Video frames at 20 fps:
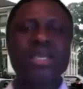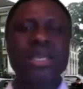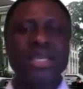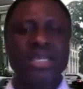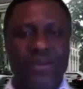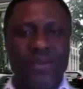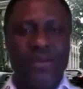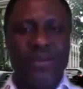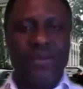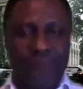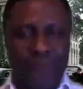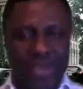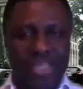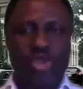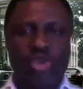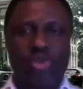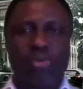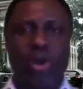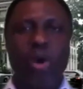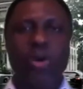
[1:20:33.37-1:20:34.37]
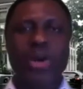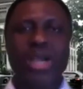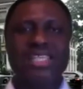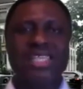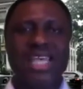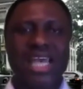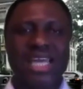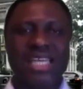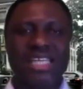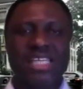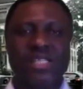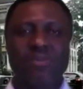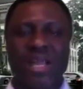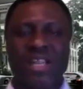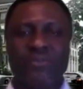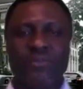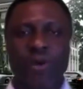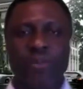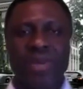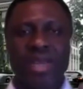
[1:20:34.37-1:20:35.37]
they face. Tomorrow get at this
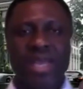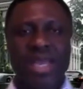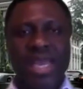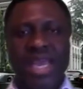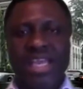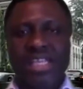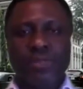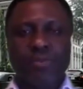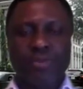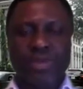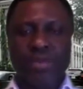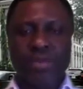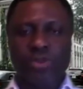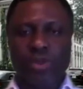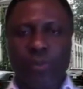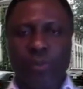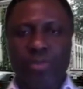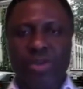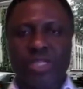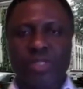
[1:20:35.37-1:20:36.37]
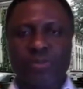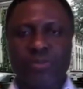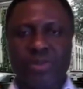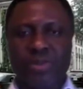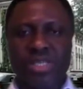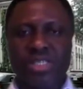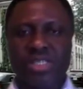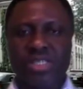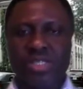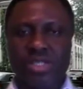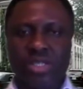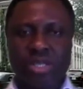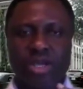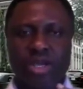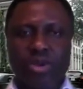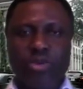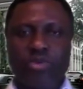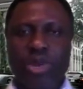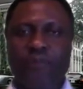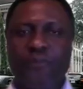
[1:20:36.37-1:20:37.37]
platform 8 p.m. So please
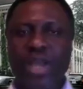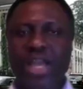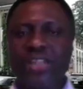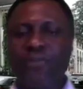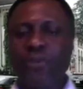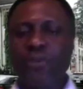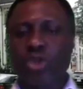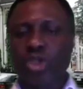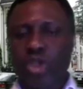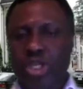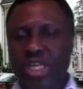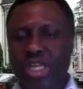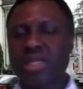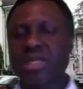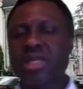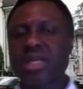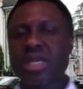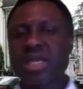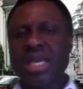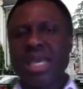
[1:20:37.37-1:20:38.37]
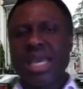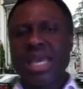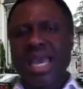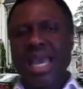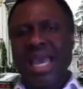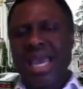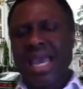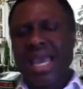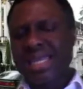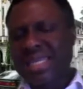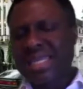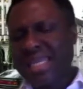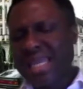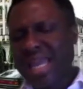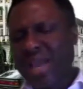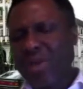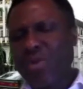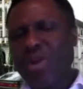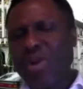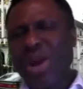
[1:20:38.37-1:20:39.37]
don't forget for tuning in. And like
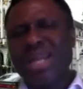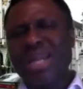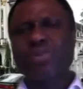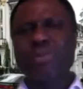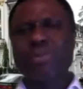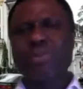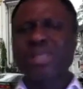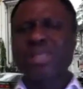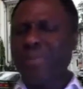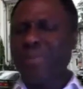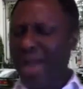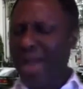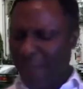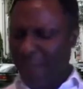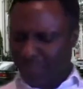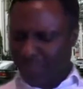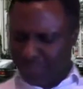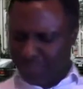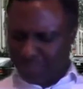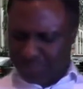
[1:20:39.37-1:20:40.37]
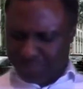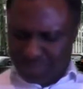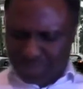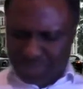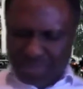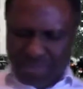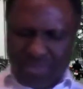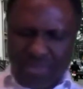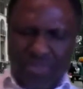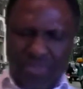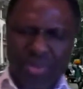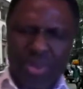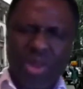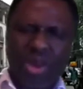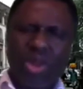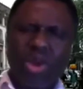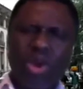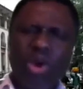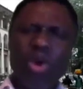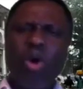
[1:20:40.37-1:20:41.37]
what I said, Mr. Ba,
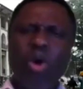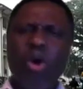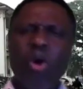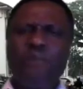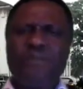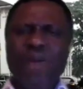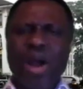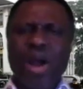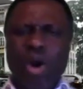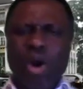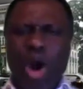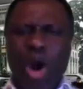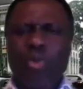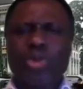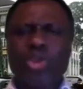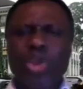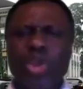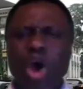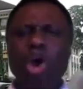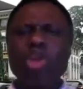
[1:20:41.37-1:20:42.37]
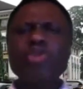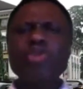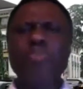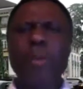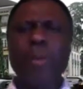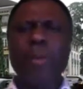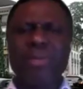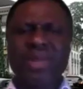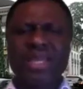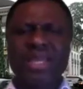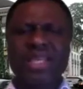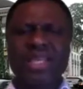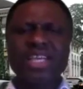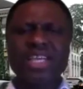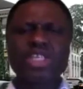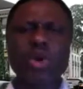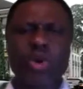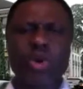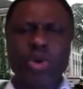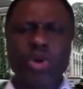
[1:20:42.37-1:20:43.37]
overall with all the publication we
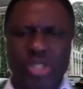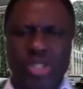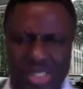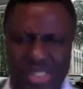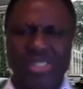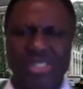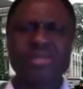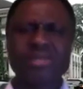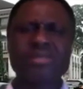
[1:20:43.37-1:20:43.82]
don't see